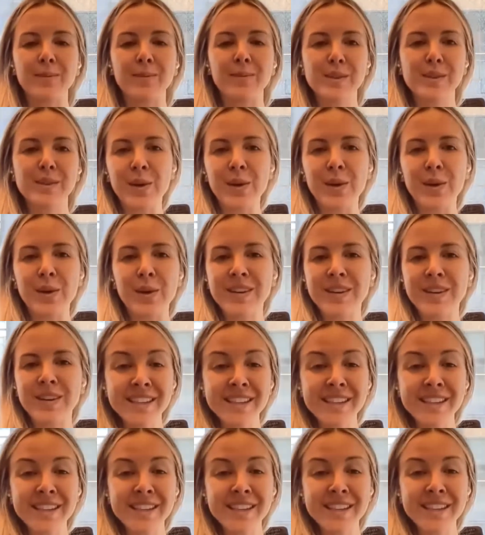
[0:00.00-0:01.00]
So
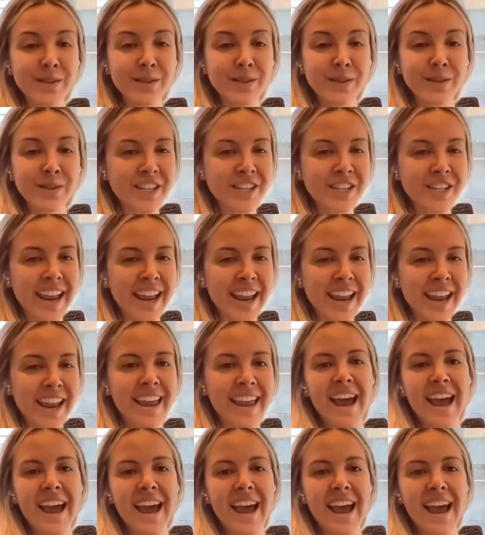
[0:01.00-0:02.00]
next question,
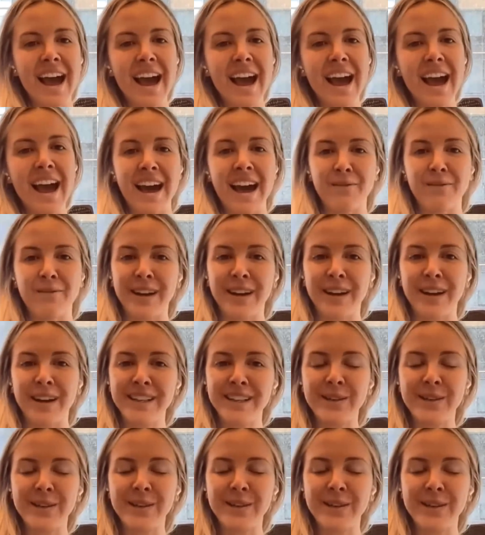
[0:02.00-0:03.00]
I
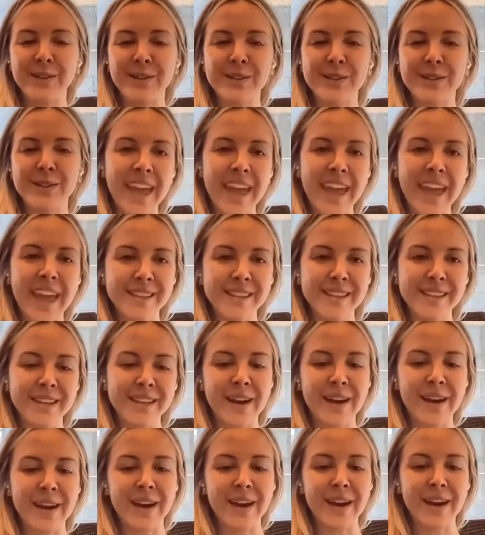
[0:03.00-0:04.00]
want you to
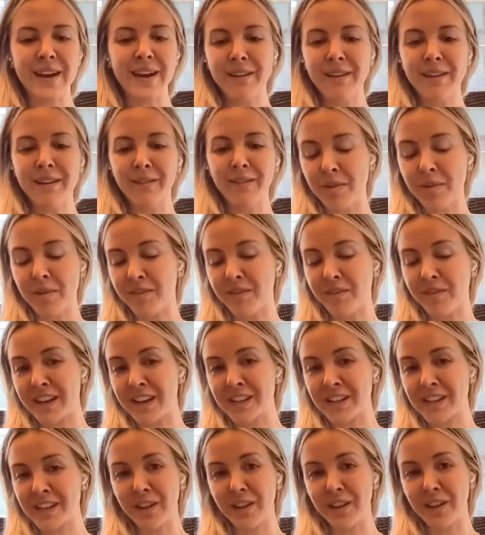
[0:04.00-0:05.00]
answer with your
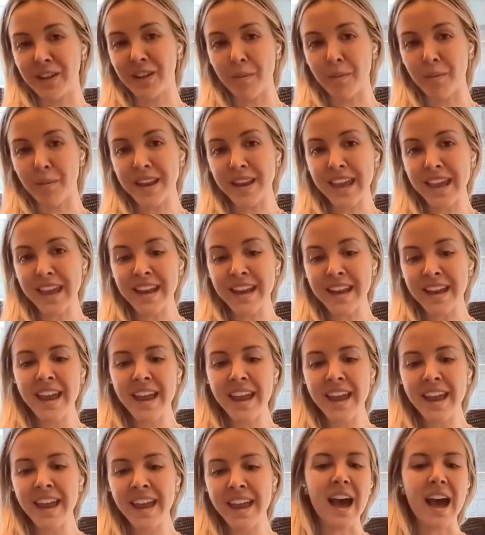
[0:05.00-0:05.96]
professional opinion.